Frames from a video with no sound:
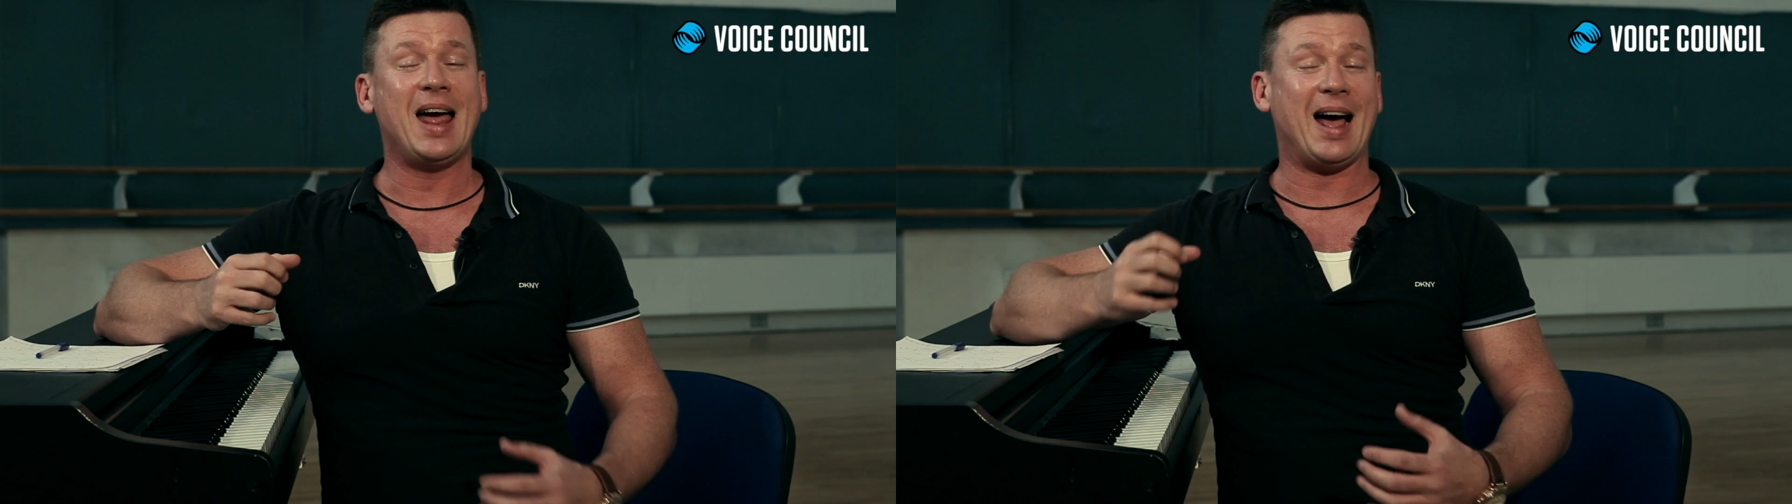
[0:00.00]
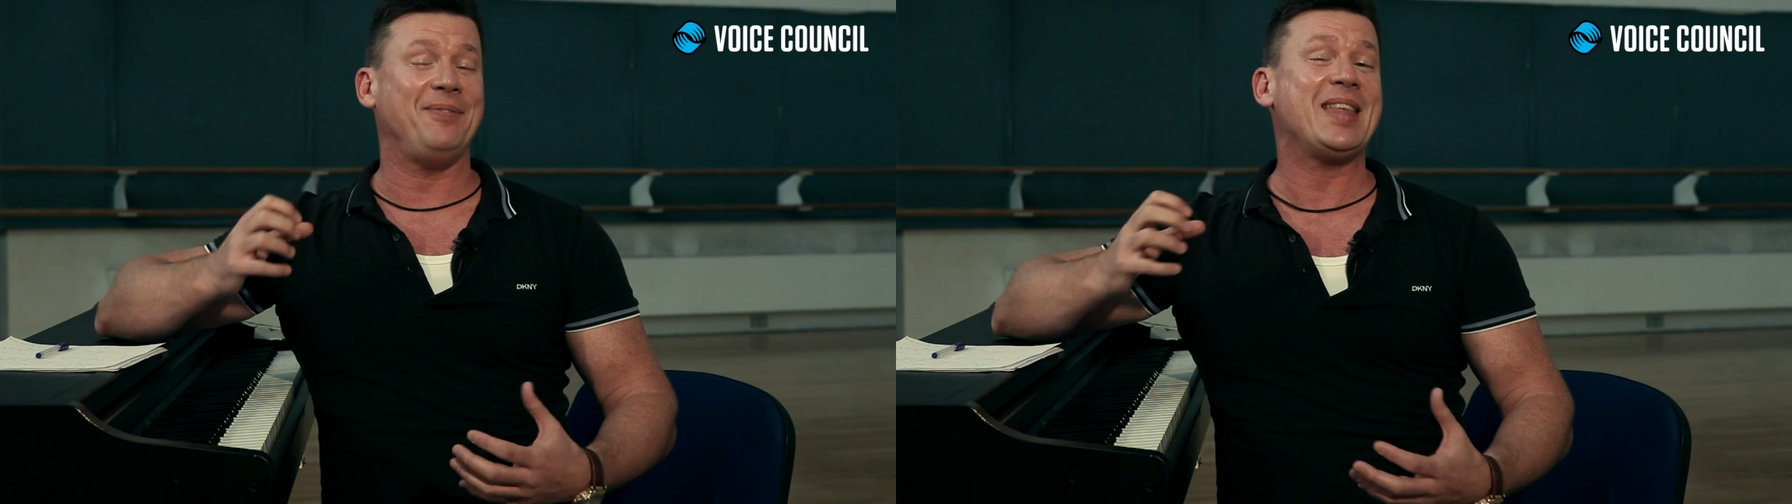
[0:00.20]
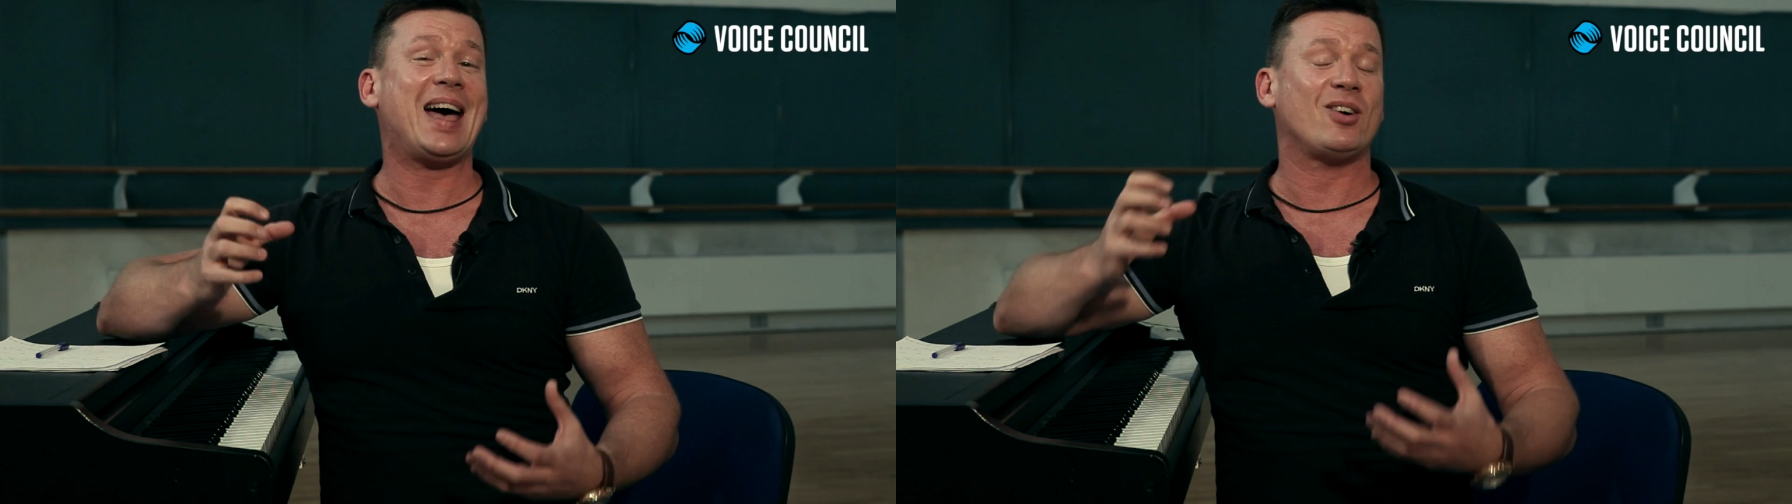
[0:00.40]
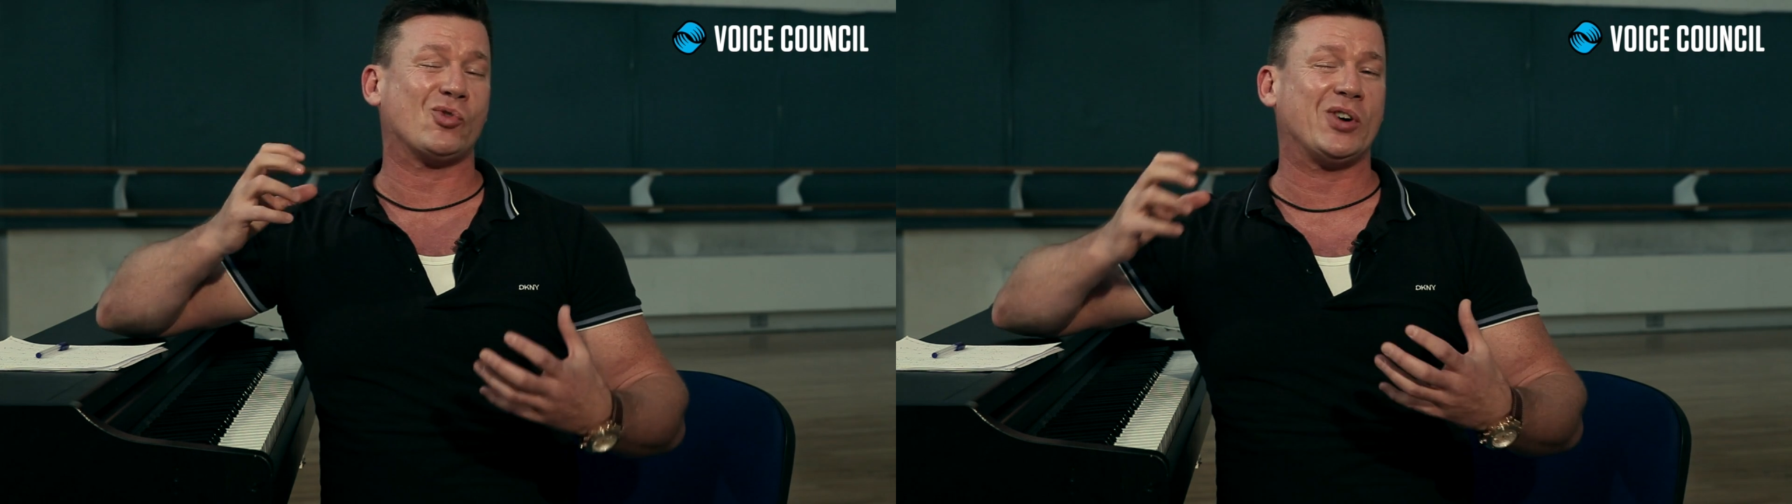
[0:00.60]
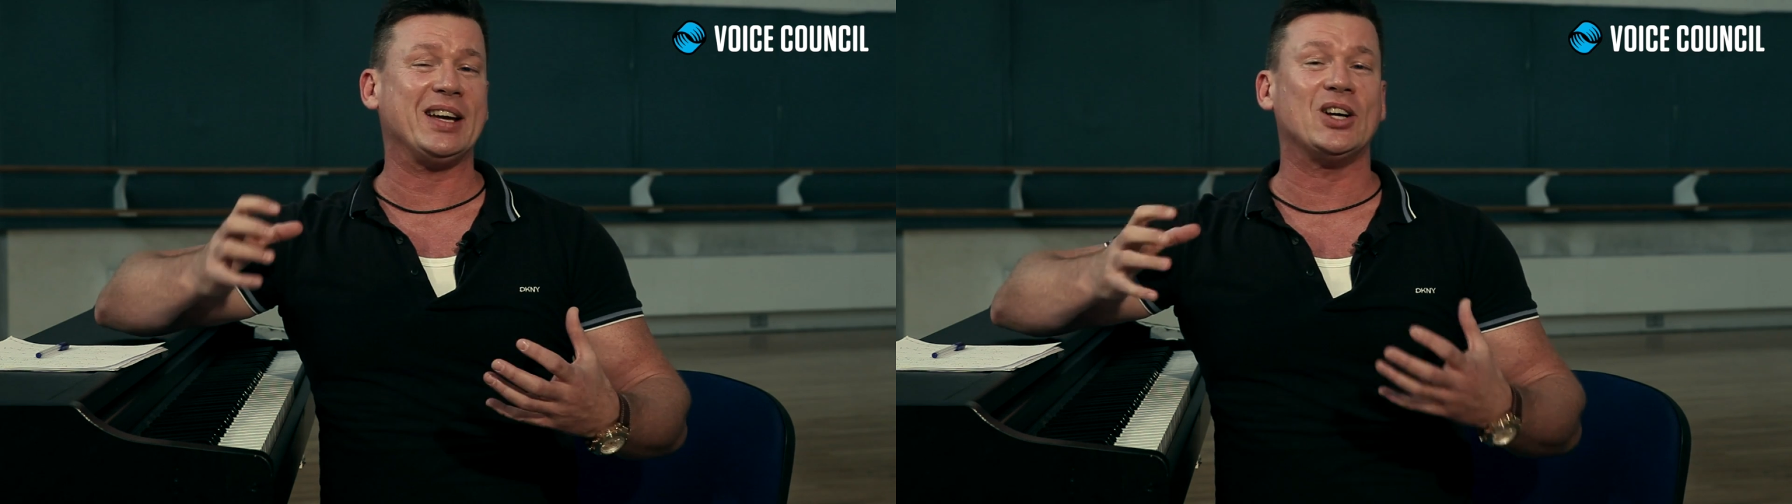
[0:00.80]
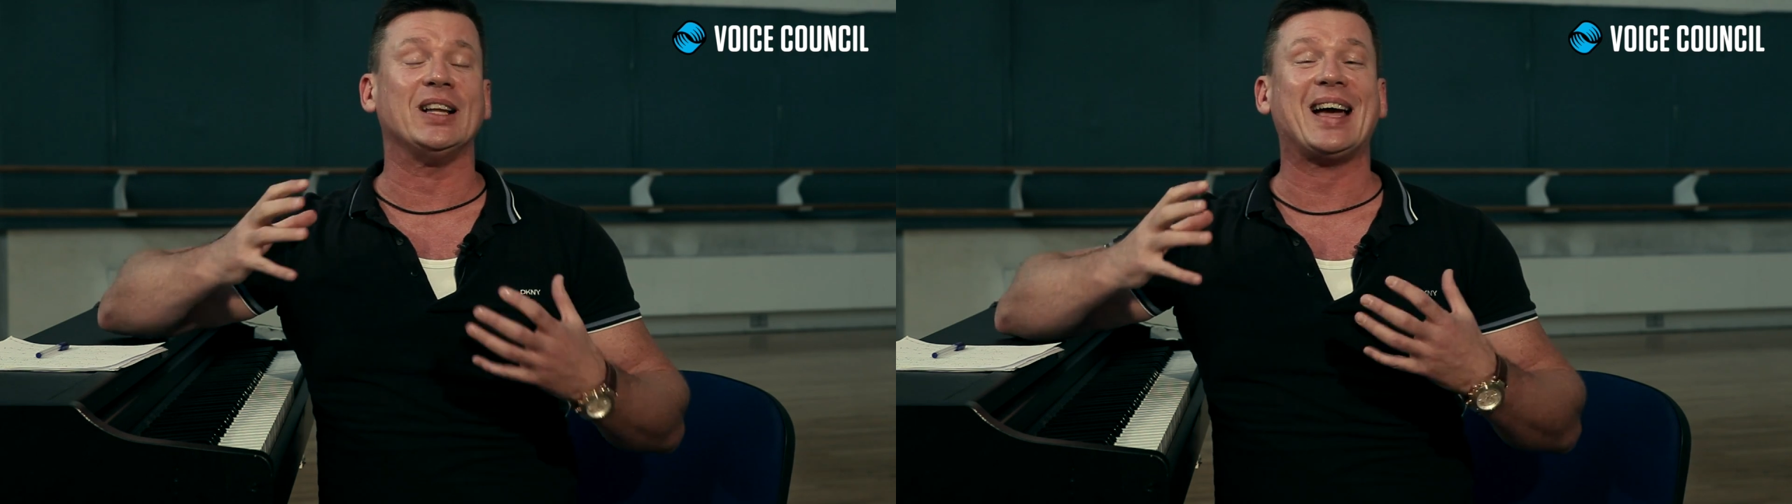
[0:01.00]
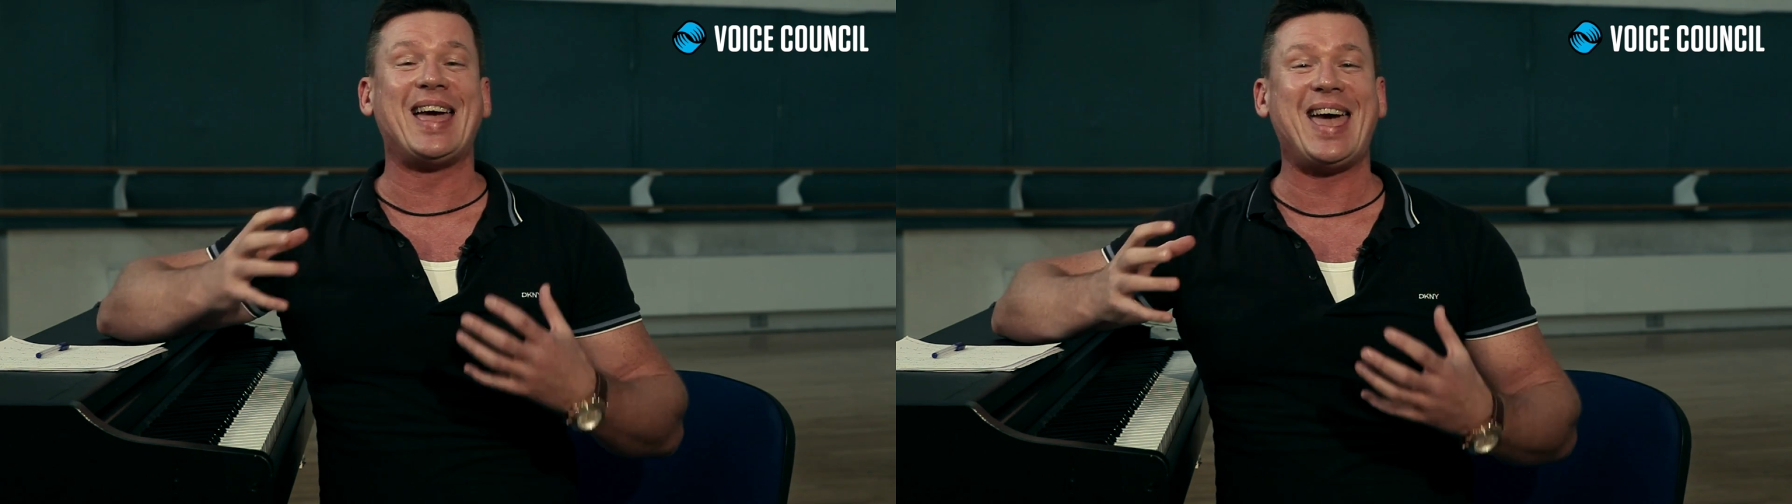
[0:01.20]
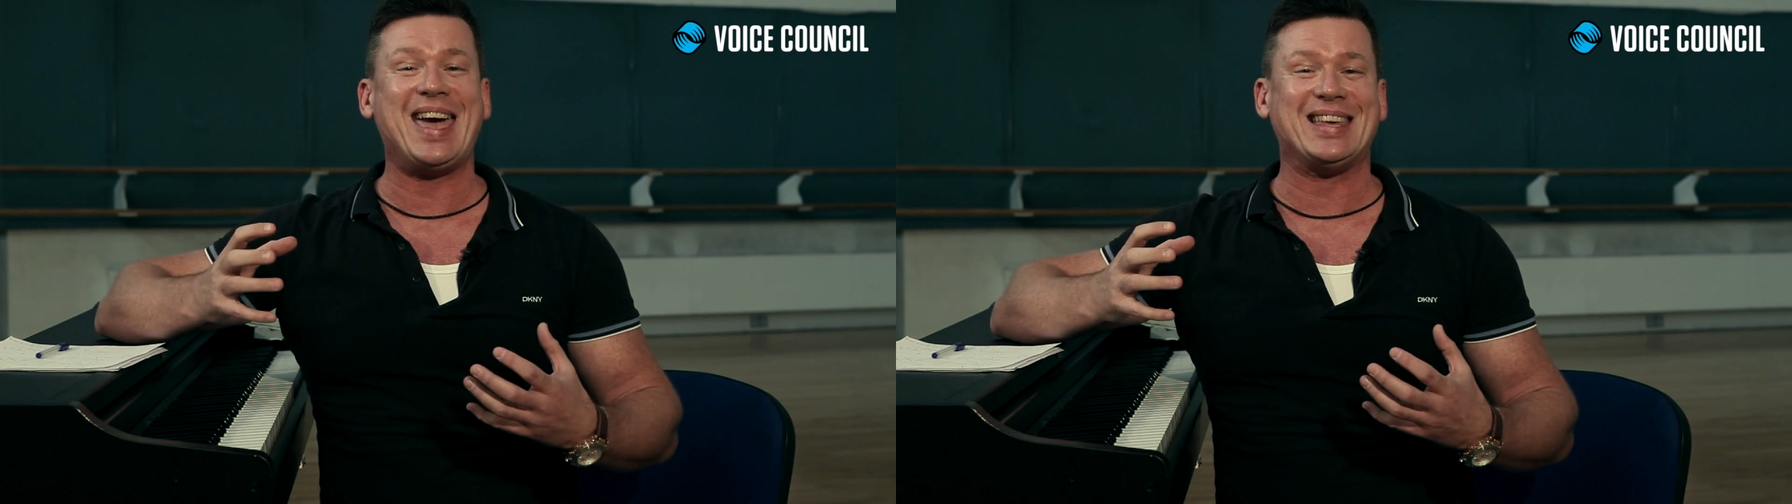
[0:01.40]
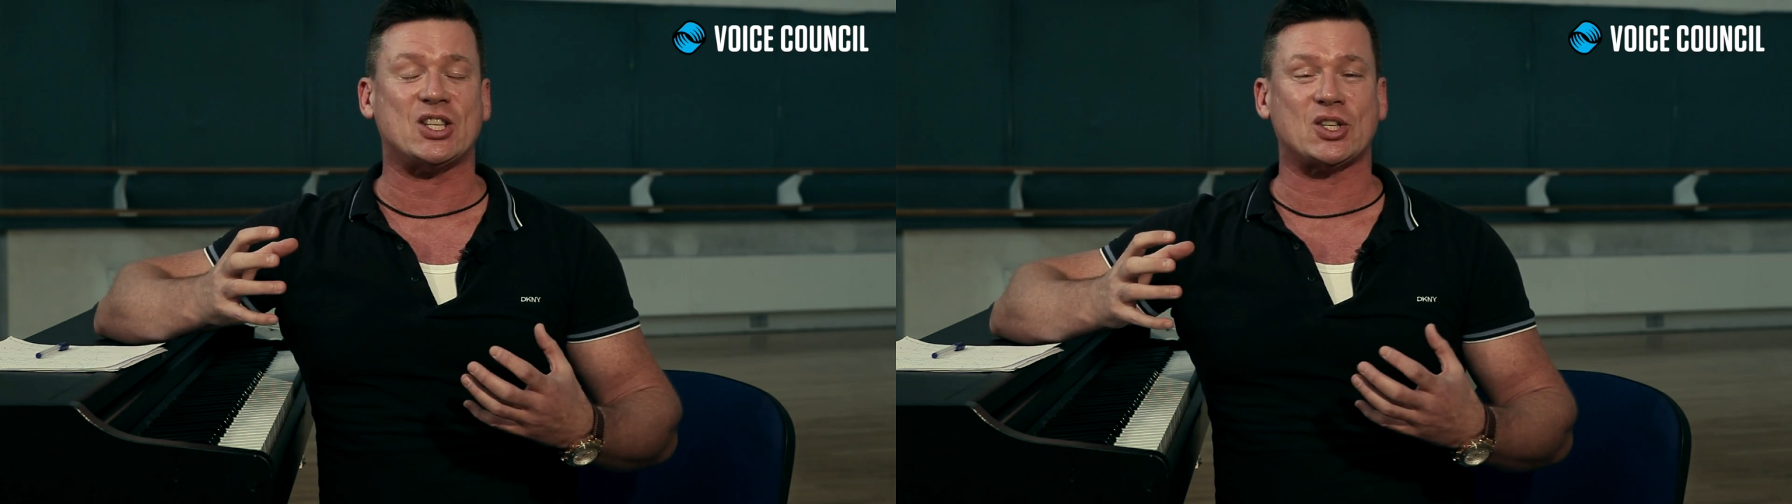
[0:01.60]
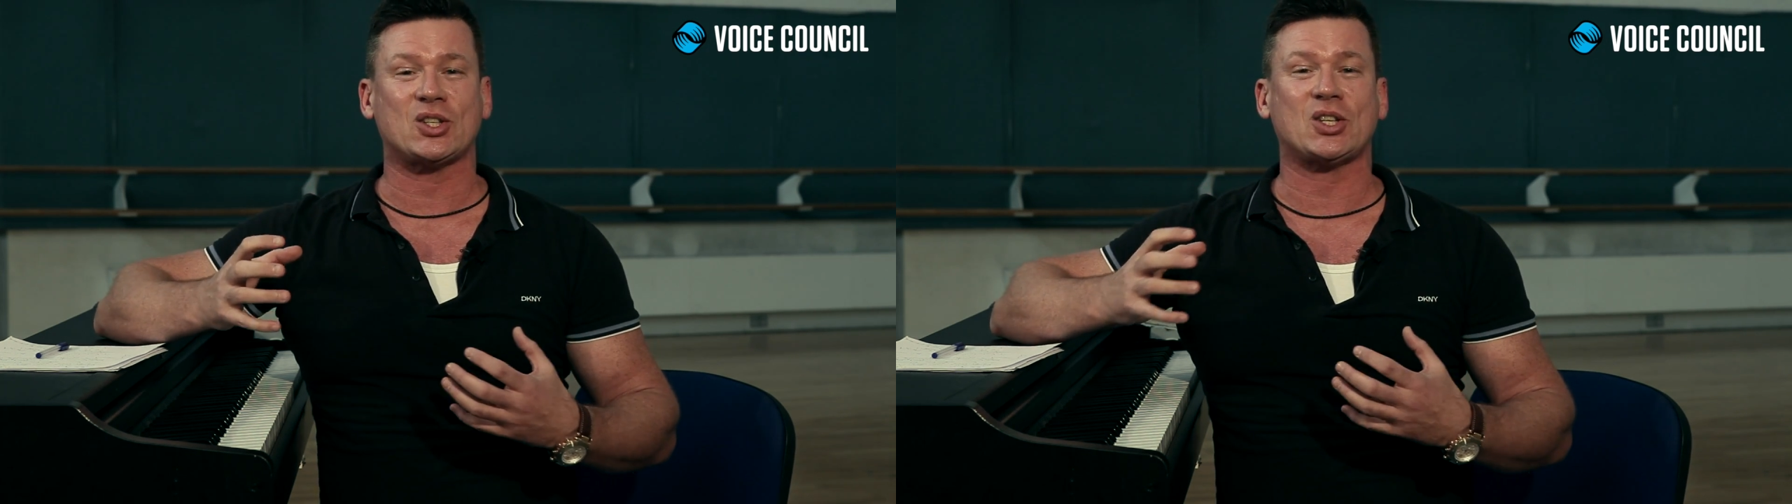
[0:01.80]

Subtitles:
And that real edge